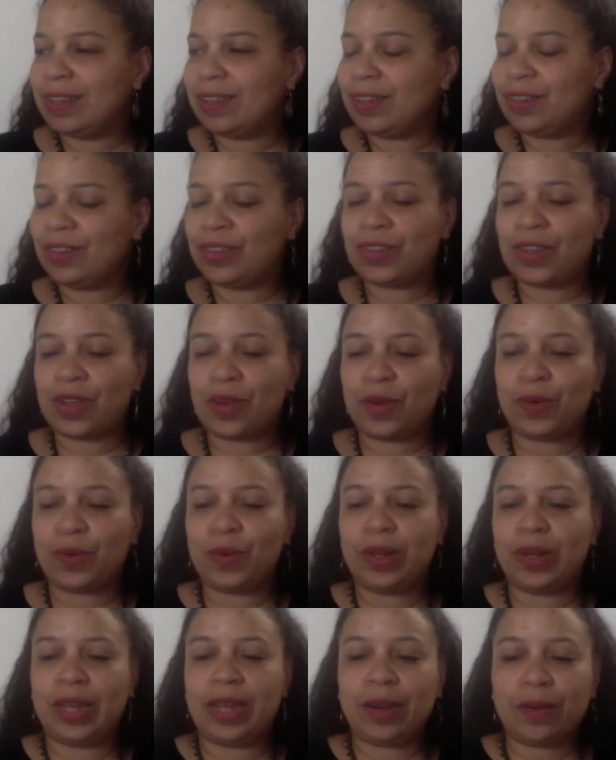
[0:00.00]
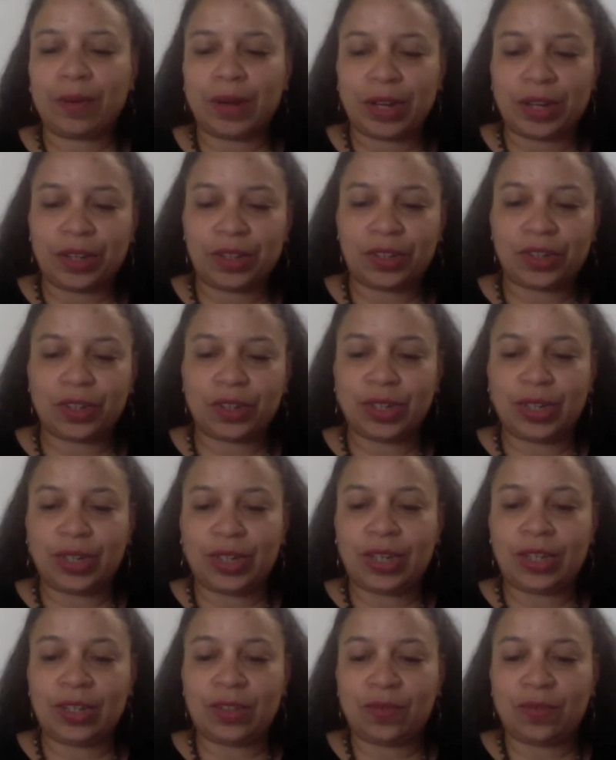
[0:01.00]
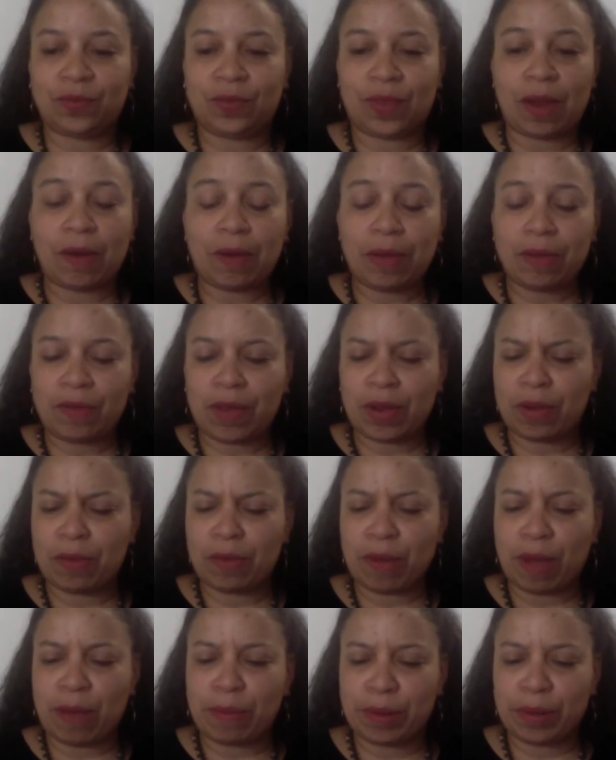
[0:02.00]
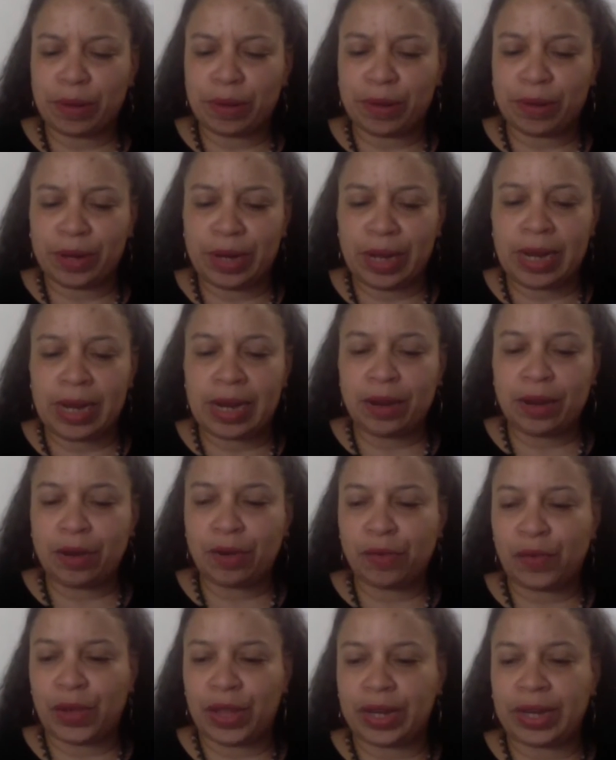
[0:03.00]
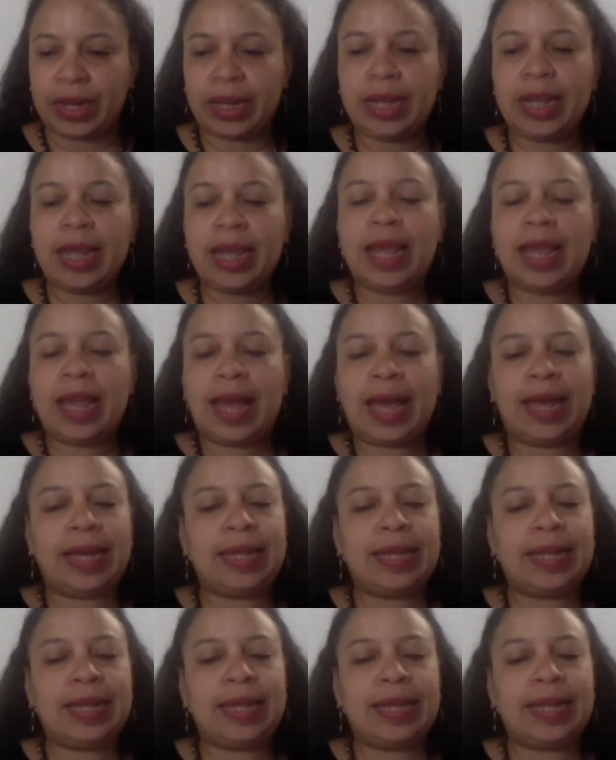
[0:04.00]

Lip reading: So licorice is very, very popular in Ayurveda, and